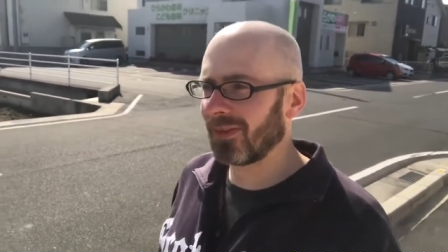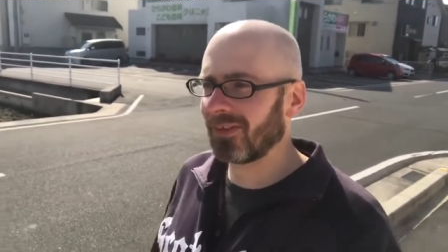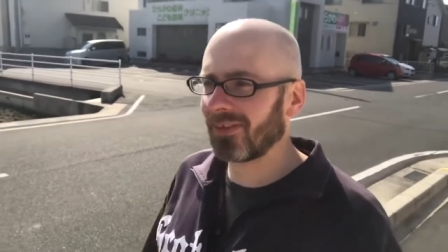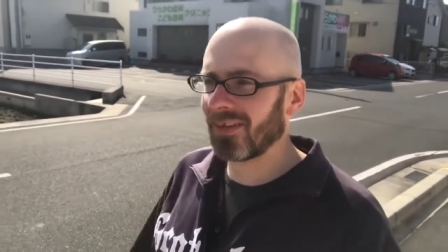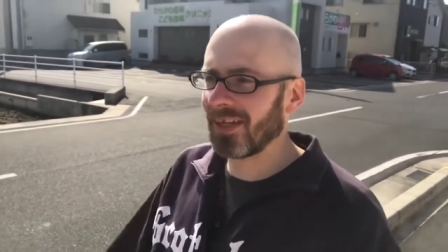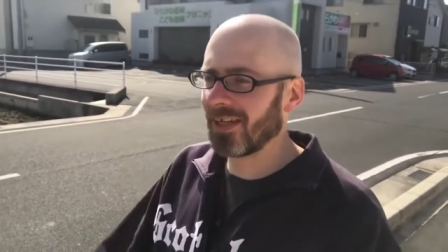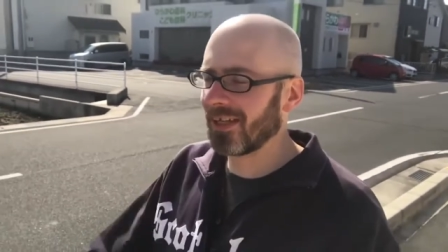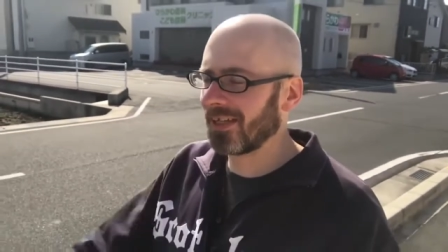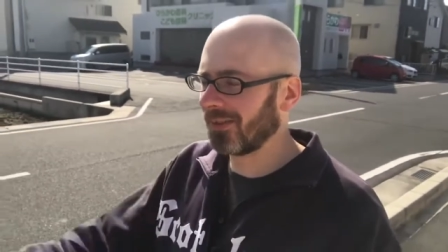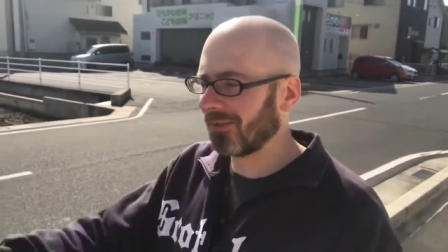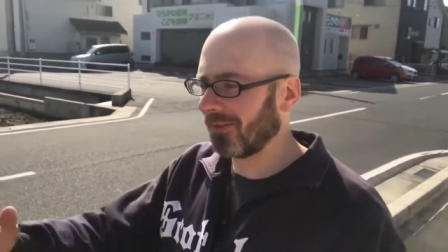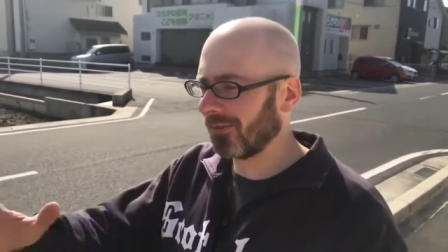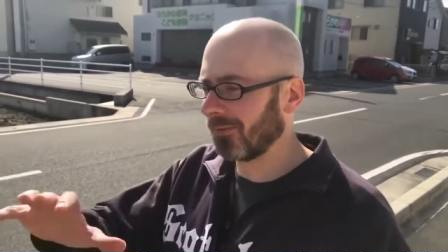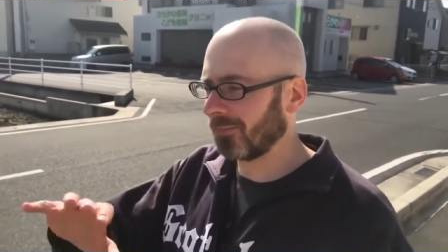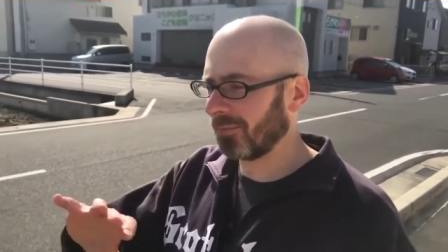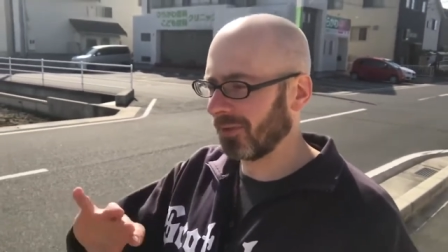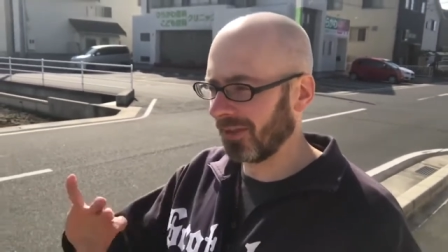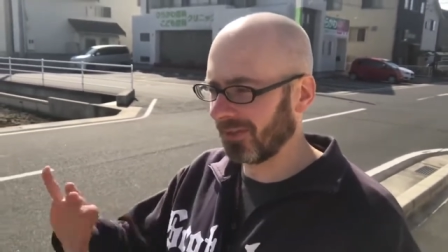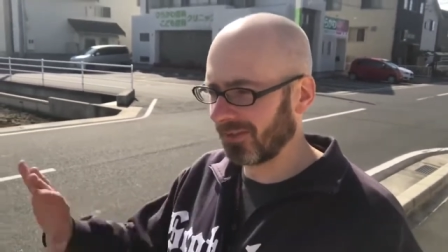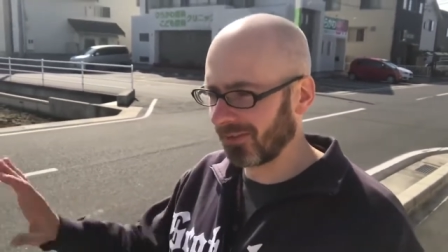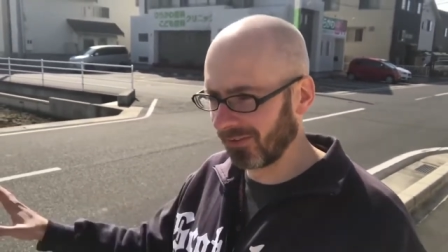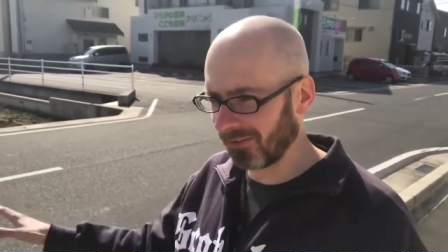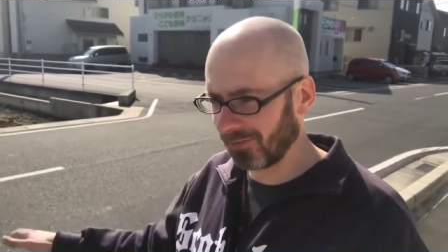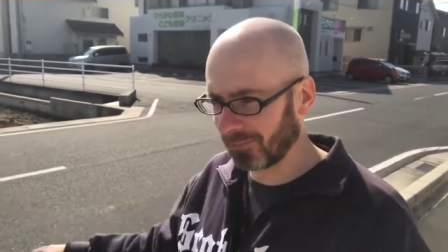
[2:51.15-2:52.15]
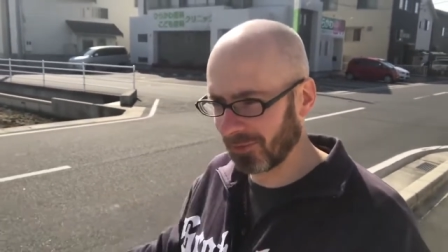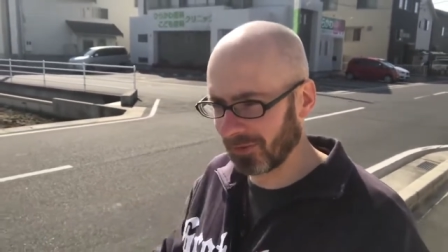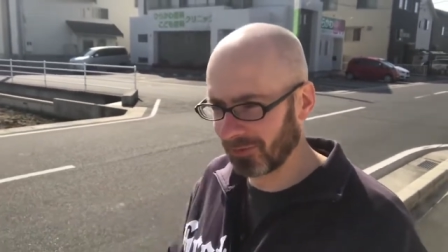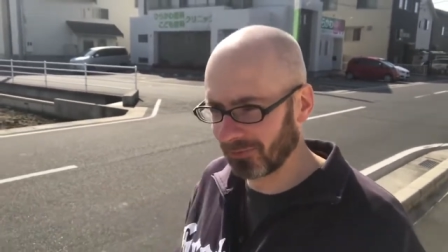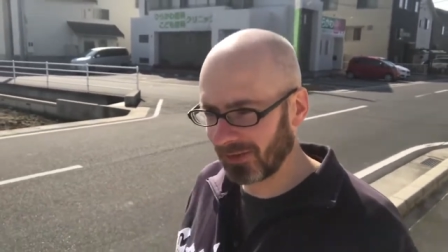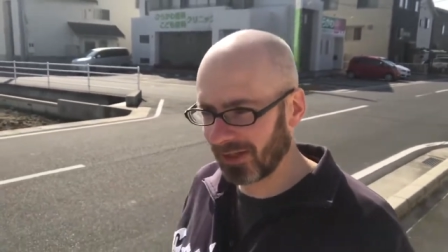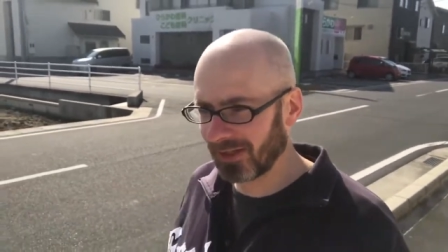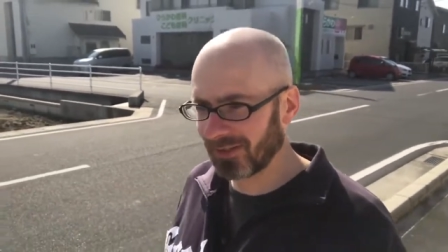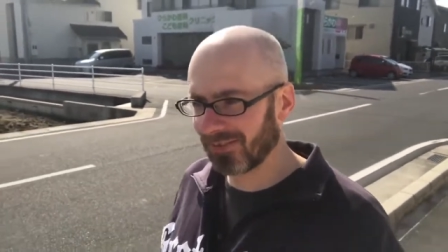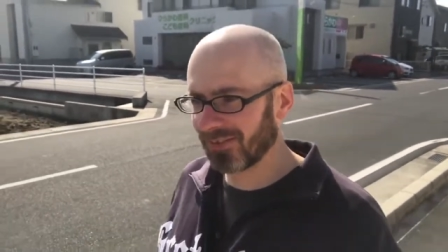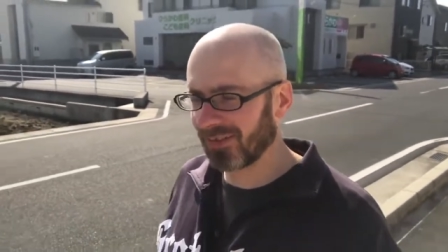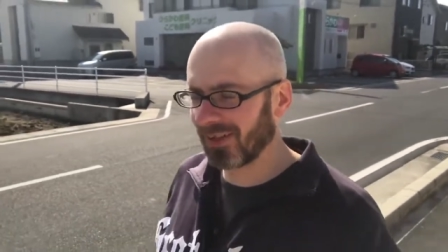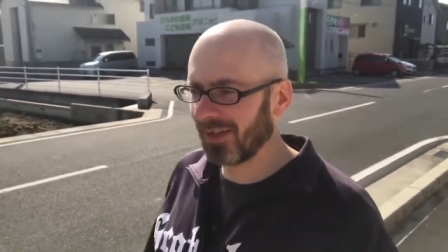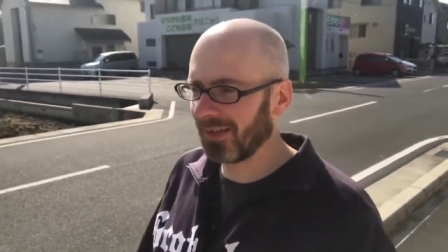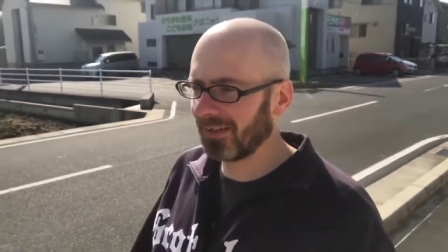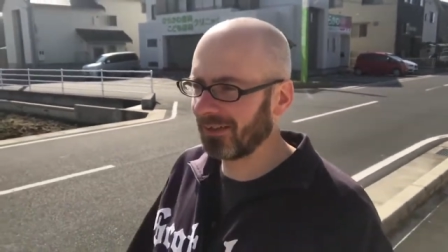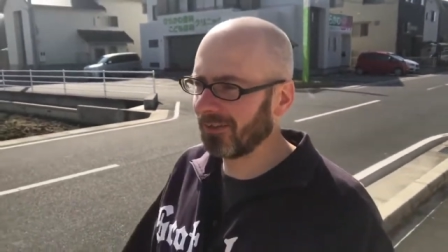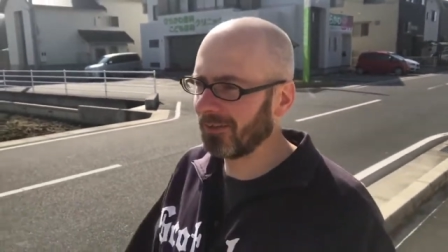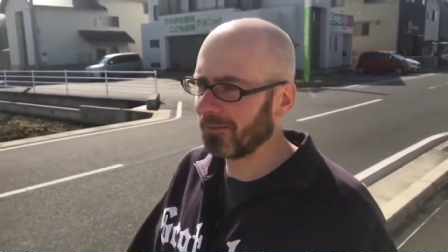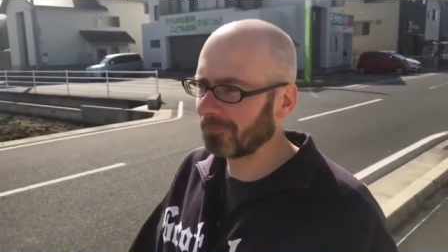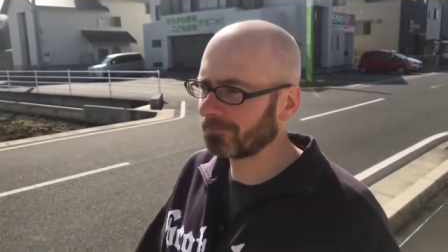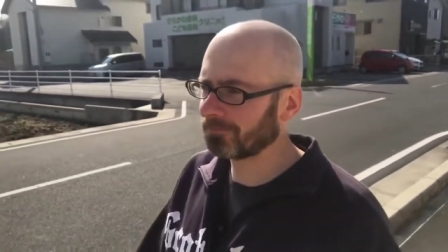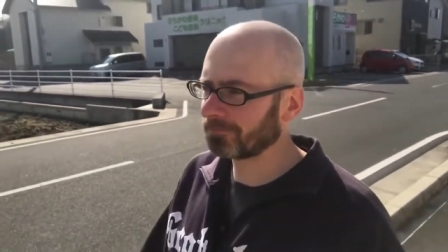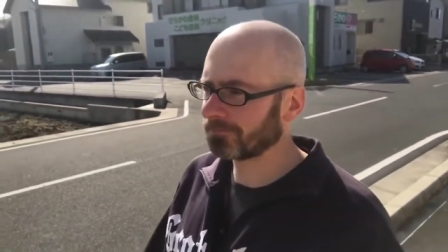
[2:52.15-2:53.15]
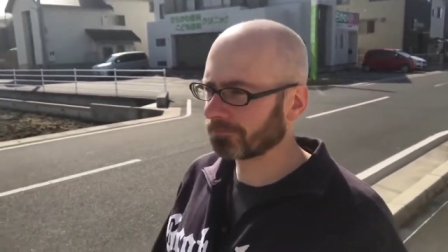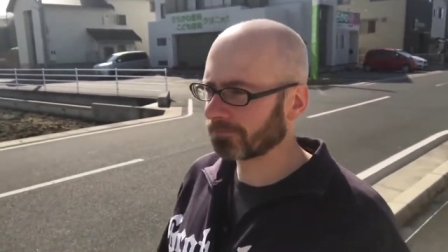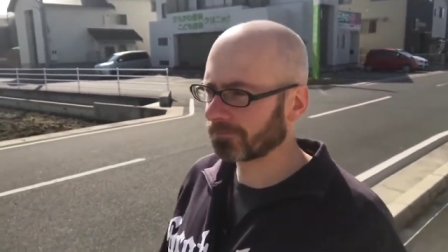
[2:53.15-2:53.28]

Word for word: been taken, the whole place has been ransacked.